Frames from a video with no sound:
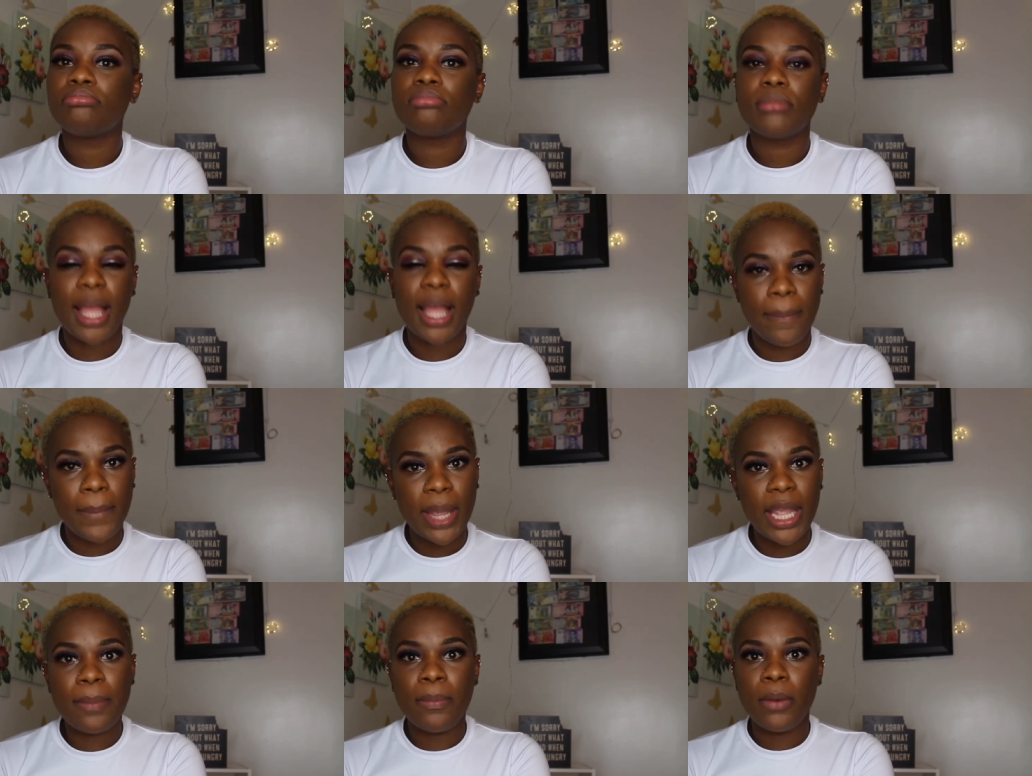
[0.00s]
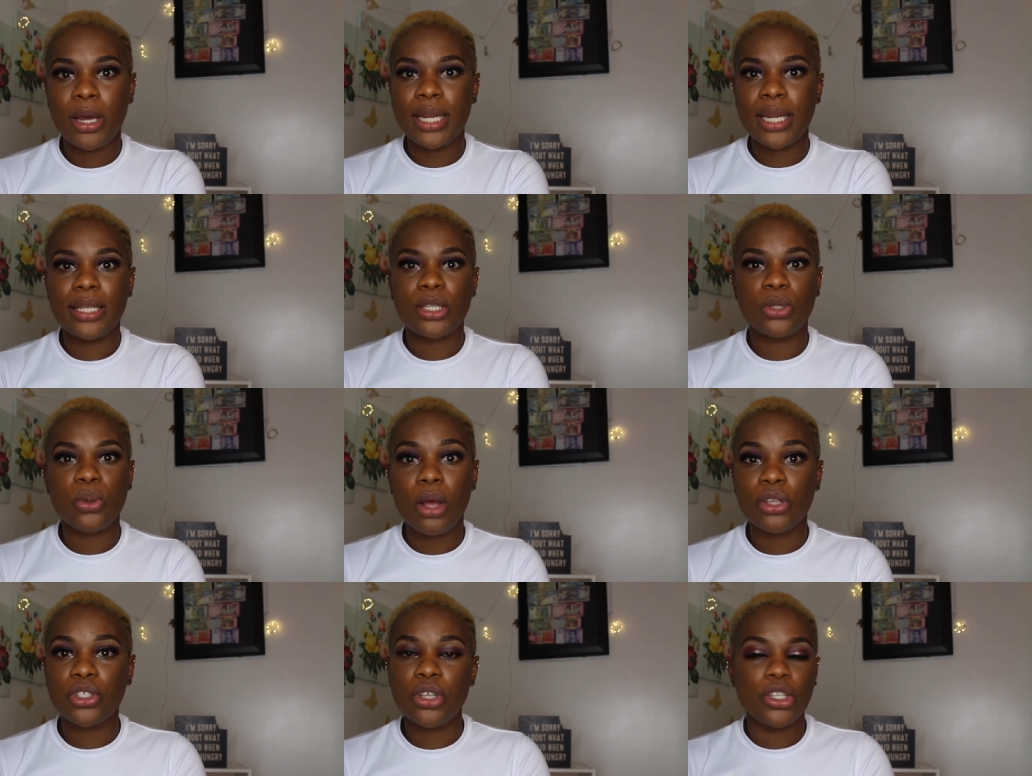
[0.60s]
and make money as
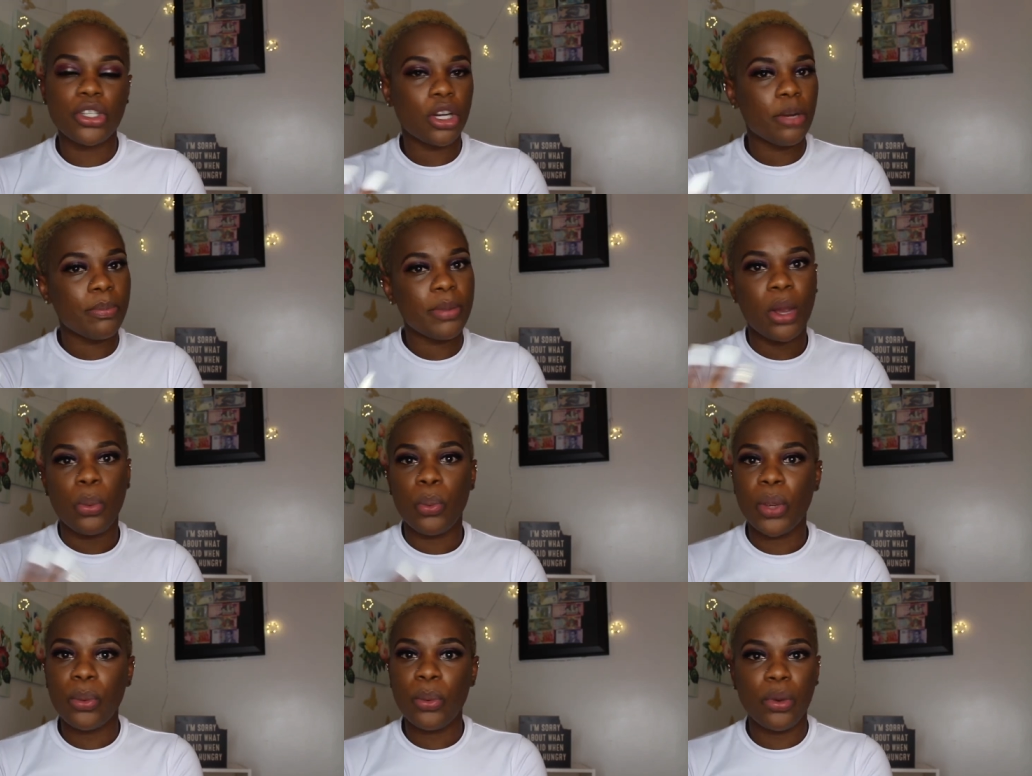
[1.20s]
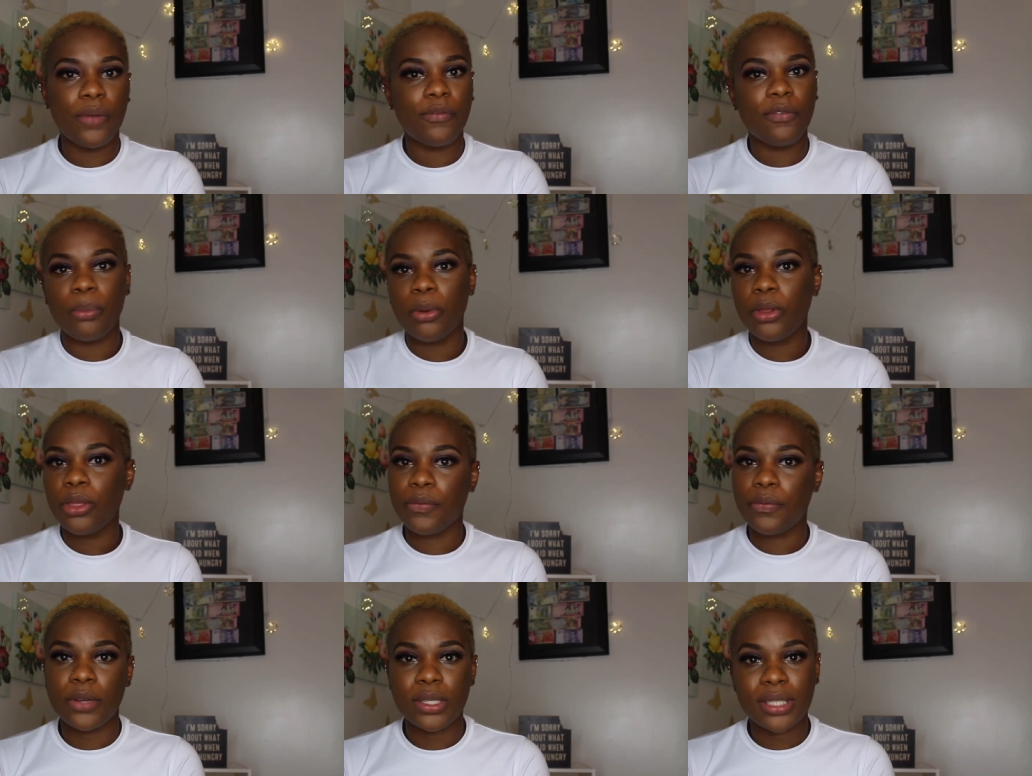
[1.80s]
well. So it's gonna be a win-win for
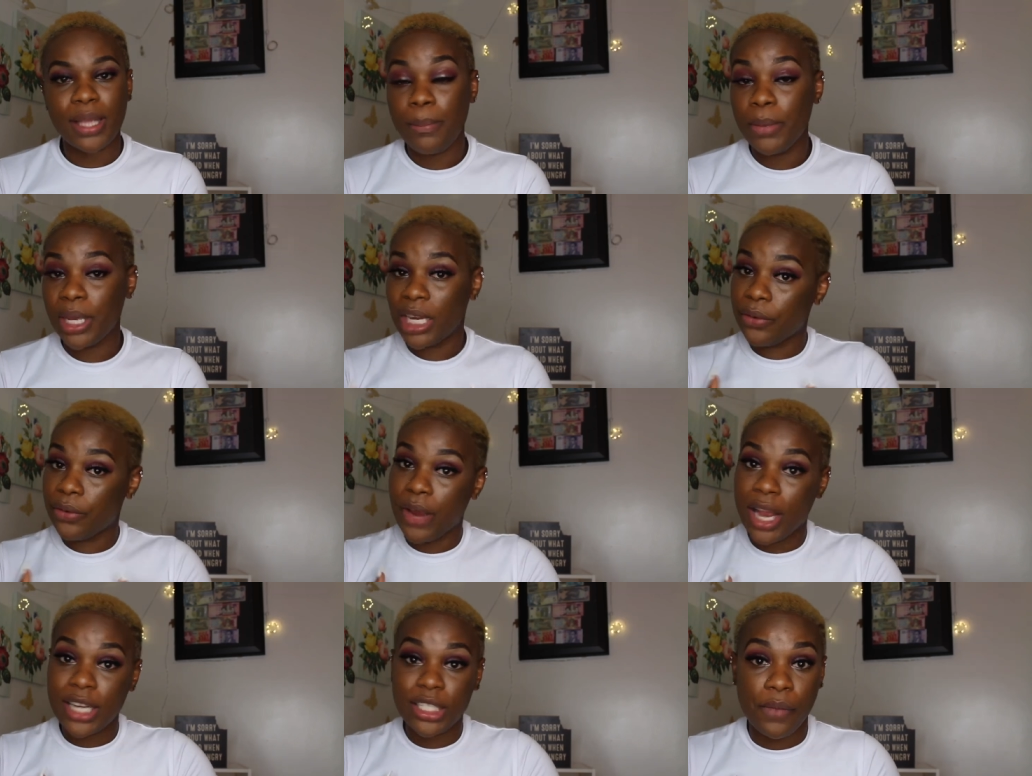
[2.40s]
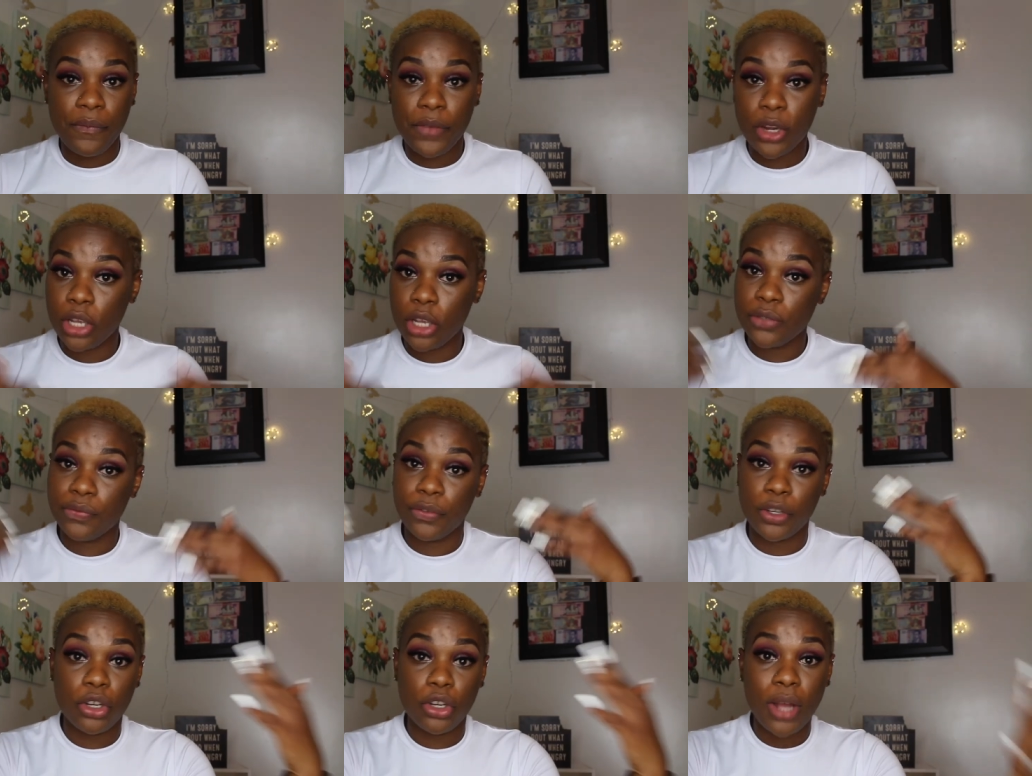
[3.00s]
both of us. I'm making reaction
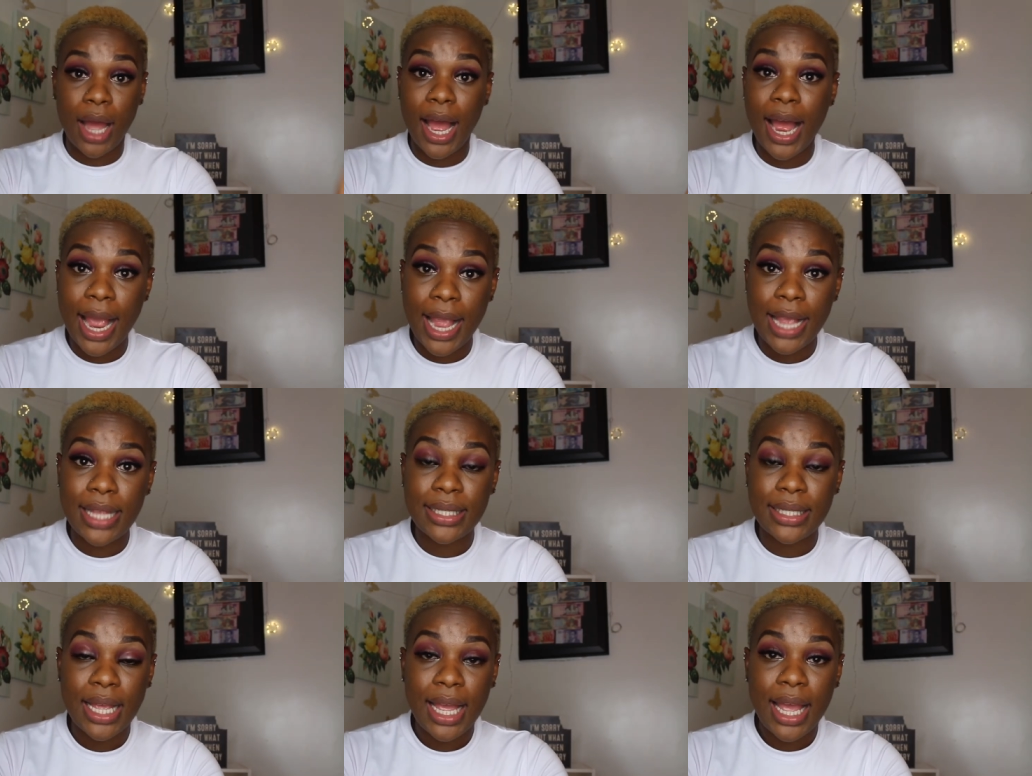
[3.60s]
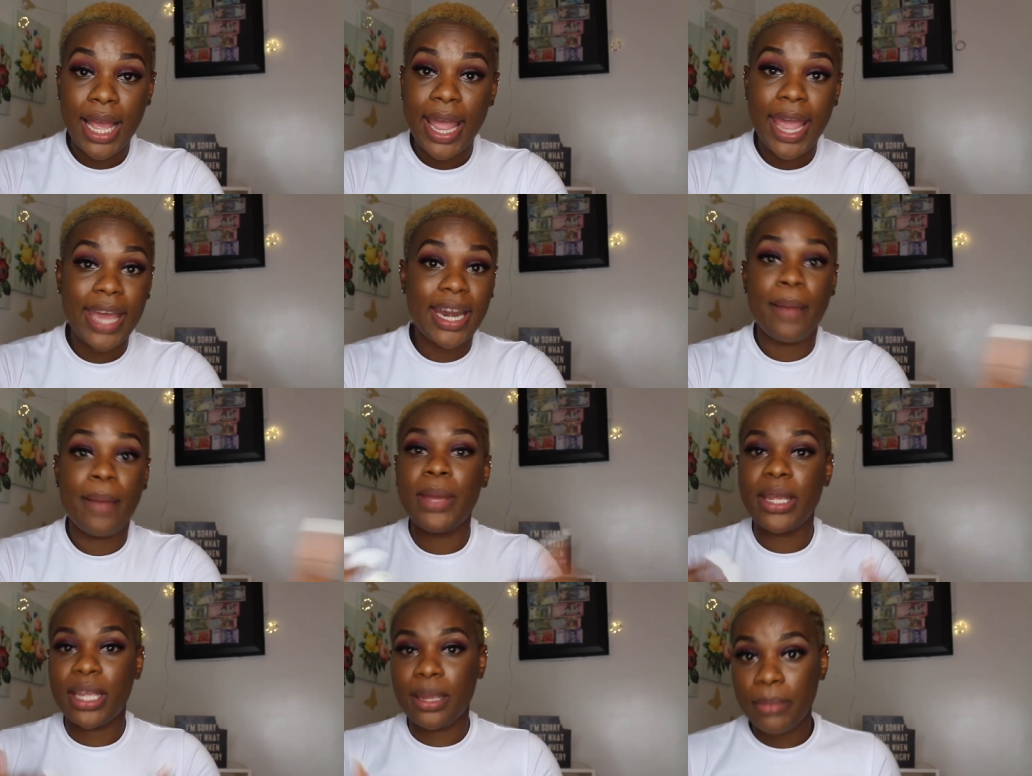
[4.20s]
videos for you guys and
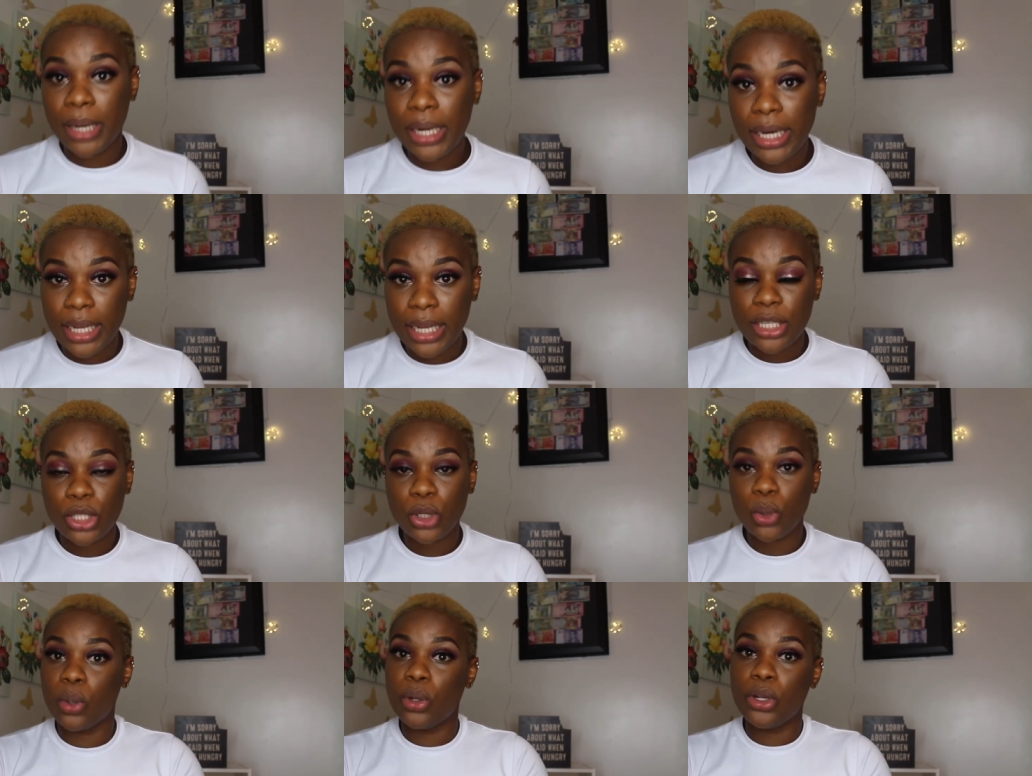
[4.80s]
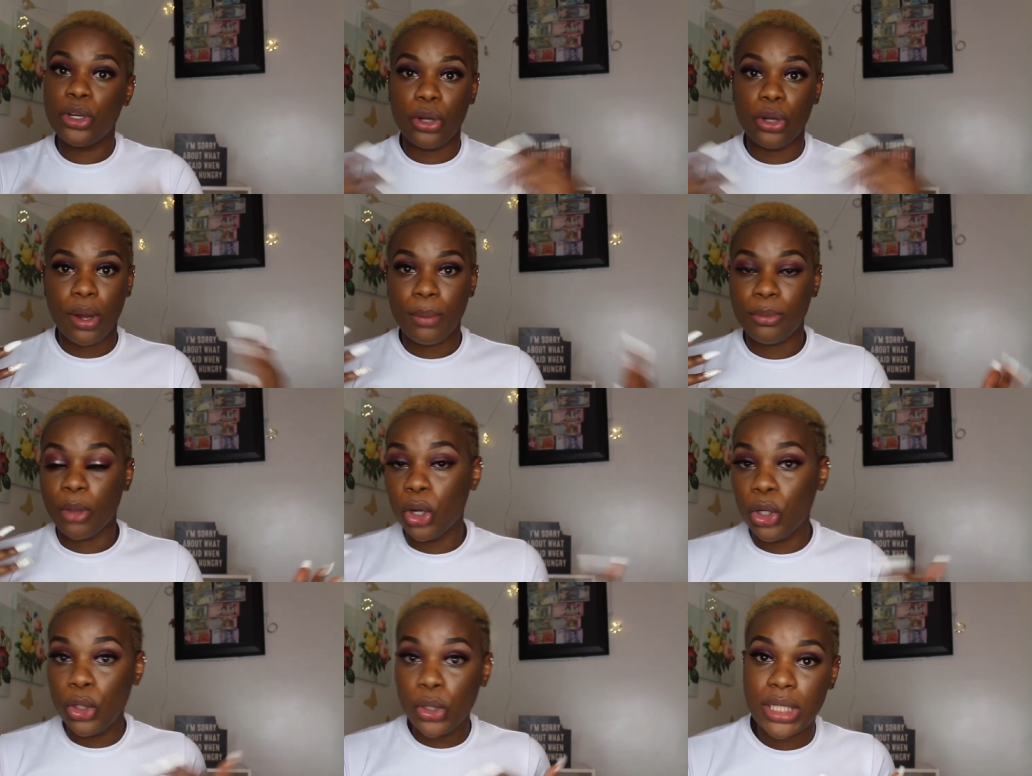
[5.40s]
I'm making money. So you know I'm
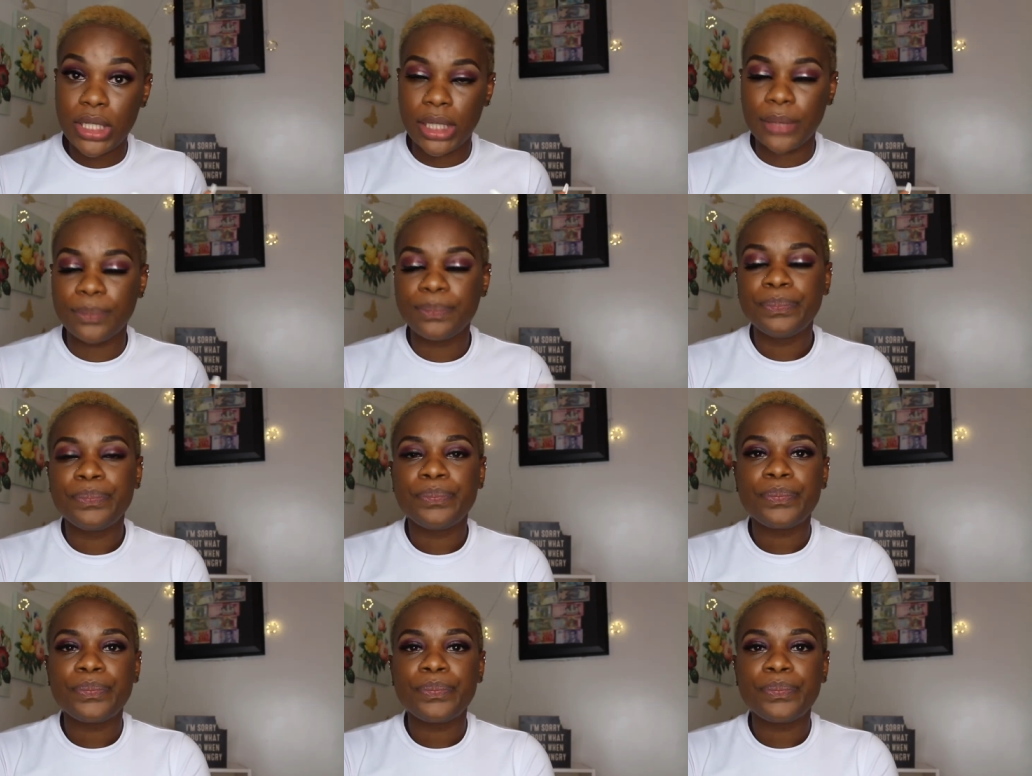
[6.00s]
not losing.